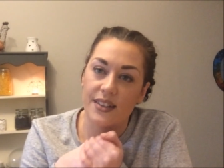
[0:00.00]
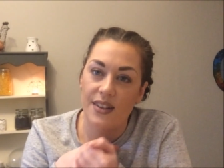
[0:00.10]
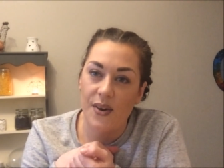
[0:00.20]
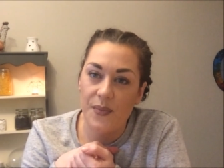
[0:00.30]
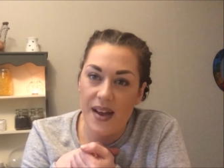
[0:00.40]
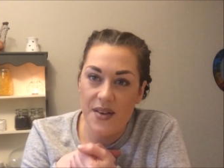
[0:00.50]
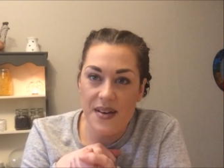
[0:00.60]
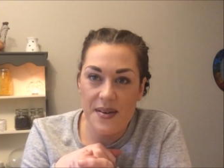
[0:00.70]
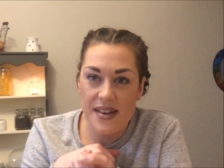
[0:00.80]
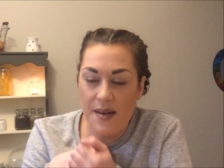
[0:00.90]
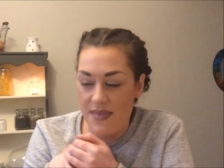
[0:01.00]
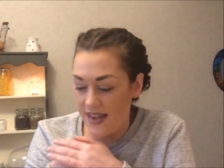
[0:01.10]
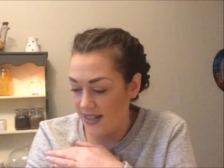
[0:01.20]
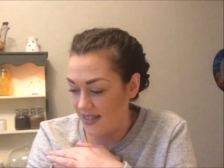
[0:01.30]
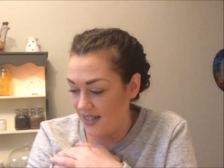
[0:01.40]
So anyway, yep,
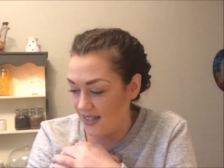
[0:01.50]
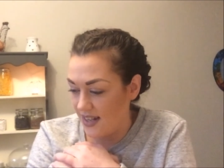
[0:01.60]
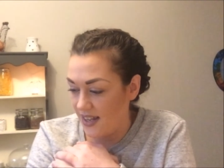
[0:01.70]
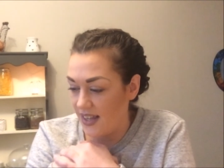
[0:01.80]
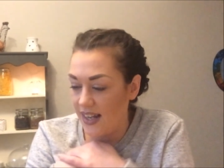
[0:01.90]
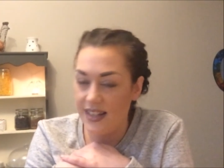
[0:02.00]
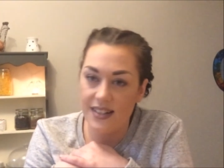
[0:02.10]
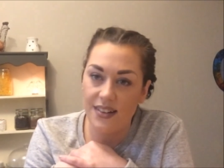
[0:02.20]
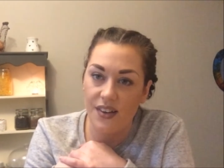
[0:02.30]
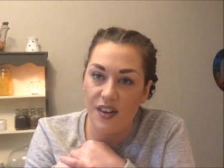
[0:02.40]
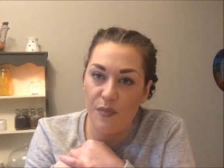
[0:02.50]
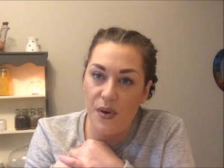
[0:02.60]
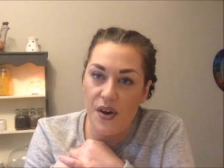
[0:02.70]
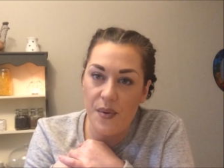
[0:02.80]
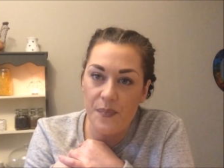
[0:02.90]
this is uh, the latest lot that I've
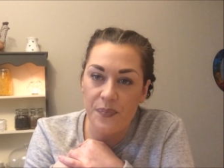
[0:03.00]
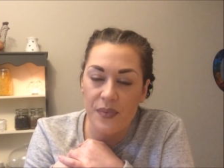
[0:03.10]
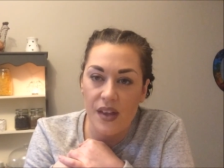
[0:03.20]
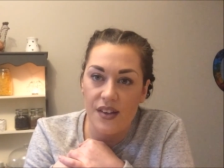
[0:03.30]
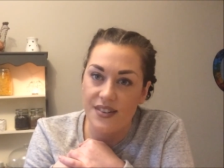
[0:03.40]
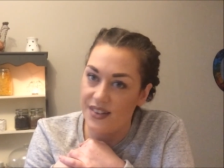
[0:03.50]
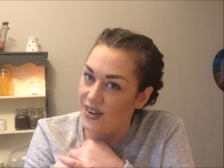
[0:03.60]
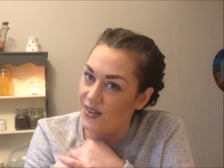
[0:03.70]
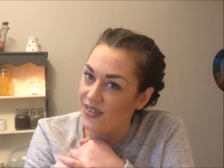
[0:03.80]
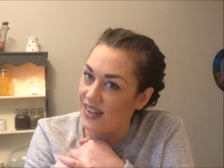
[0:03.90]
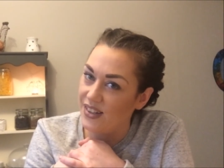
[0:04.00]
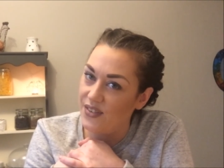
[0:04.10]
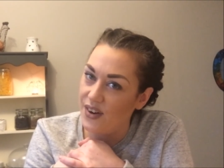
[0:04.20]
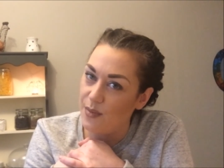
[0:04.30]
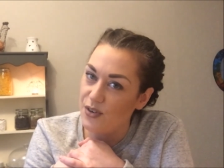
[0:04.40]
bought. So thank you
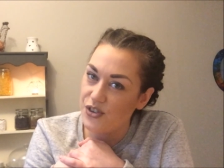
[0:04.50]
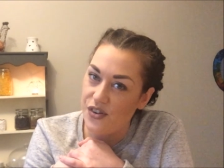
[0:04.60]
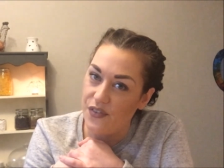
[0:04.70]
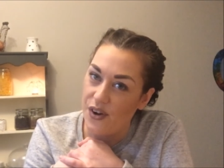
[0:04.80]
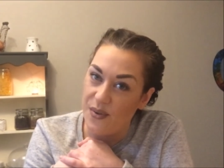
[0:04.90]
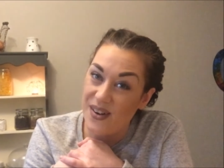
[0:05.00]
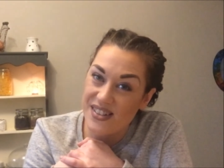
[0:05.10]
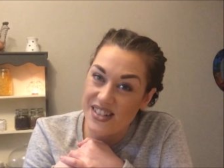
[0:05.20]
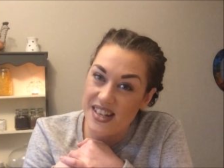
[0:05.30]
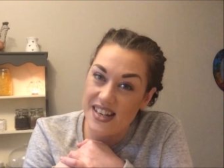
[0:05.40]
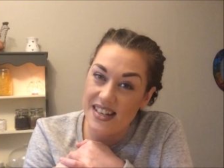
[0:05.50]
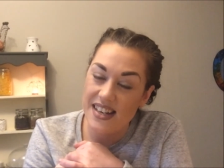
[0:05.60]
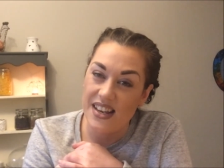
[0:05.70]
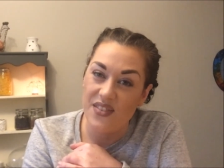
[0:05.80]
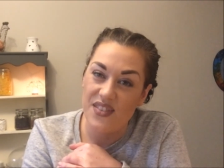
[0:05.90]
very much for watching.
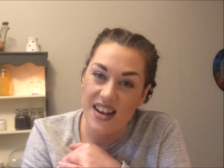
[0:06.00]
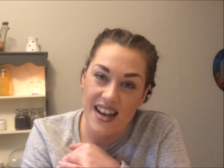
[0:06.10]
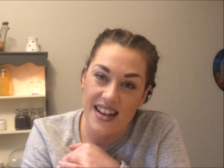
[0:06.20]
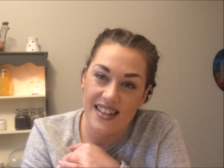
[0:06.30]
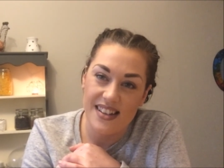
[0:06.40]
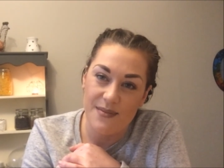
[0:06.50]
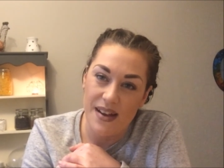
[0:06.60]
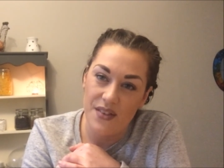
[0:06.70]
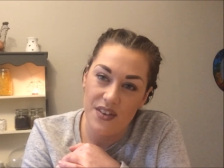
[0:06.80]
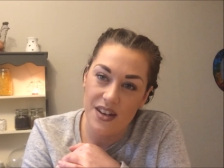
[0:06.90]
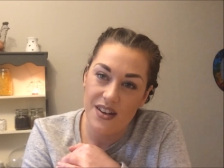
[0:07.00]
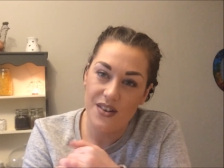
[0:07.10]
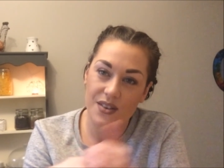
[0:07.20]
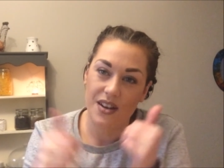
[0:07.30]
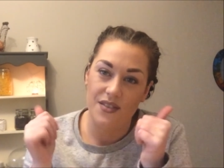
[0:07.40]
If you liked my
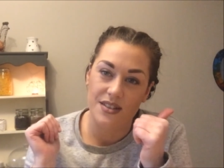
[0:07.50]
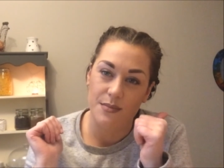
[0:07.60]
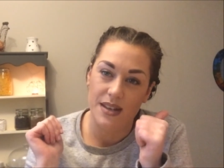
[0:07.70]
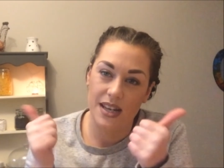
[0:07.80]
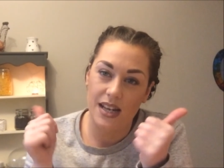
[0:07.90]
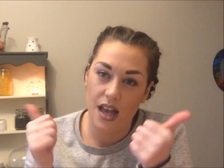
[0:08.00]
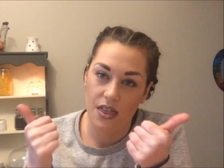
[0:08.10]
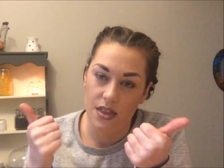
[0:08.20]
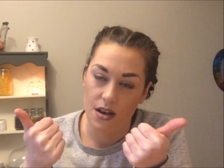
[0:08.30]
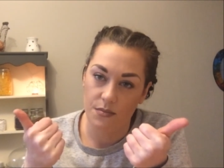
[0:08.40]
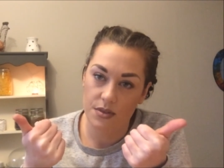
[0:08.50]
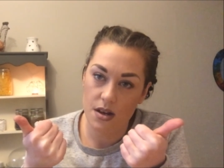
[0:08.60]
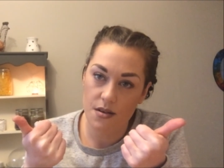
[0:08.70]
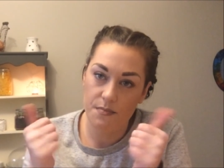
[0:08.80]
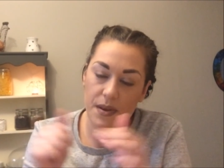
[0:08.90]
video, give us a big thumbs
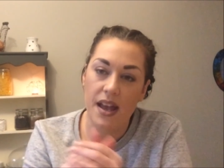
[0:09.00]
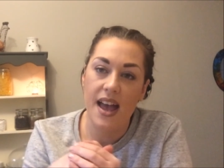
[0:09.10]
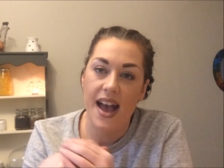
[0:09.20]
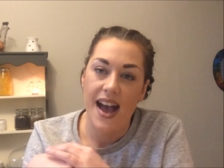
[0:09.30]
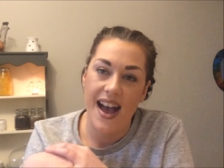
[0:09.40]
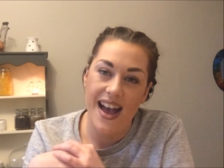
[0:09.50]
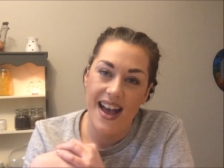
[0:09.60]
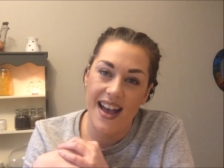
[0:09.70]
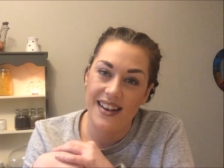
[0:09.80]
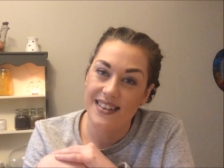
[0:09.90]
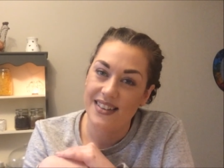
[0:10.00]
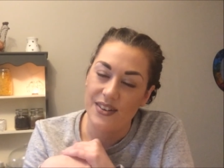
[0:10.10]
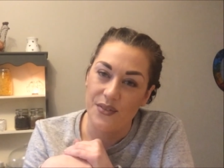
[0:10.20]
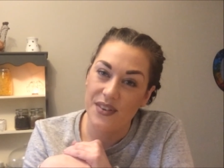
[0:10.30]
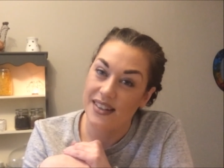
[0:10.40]
up and
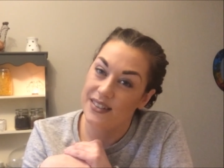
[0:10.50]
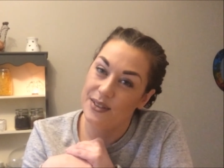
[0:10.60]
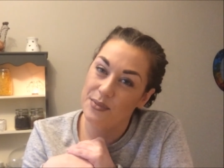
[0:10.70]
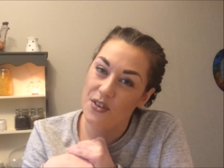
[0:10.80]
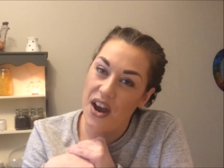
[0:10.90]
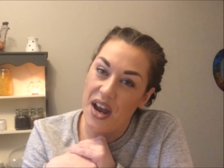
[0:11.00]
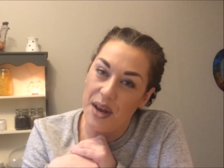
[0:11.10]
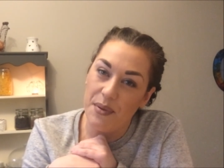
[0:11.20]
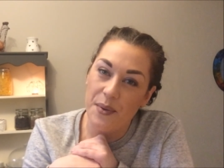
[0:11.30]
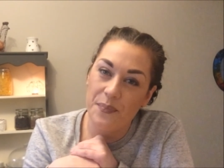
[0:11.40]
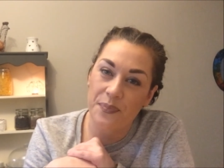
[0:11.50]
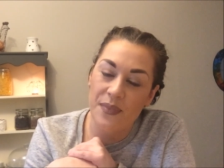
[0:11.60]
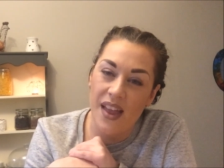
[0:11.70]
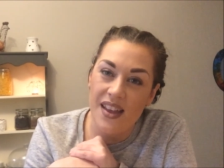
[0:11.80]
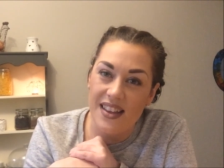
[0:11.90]
don't forget to subscribe.
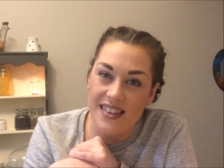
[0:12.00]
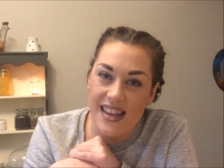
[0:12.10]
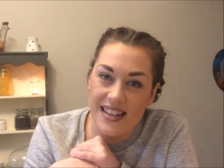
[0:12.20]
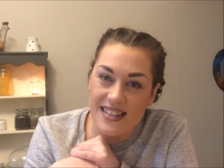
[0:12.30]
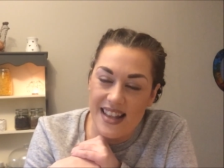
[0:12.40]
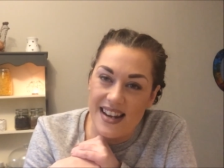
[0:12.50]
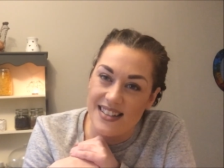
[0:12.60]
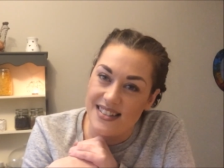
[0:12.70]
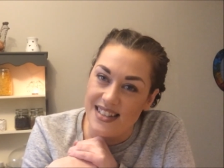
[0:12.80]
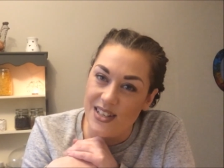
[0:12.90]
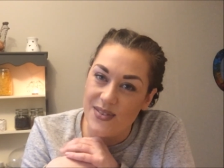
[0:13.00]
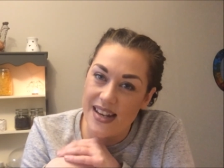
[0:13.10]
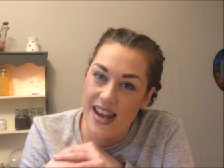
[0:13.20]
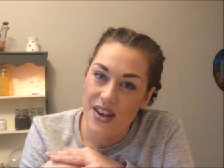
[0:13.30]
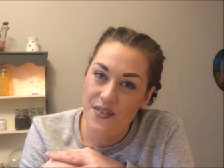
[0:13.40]
Thanks and I'll see you
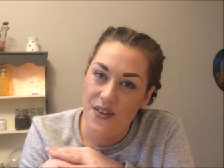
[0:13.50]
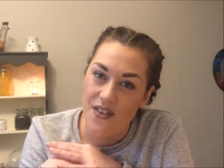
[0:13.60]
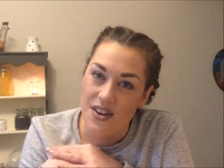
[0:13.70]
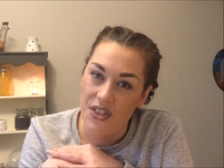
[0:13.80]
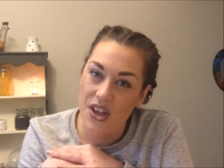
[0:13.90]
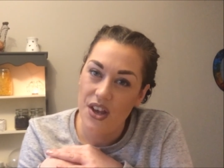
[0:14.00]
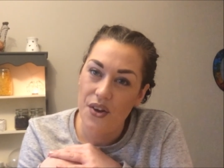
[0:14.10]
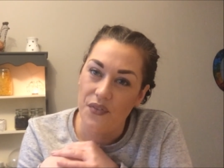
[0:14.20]
again for another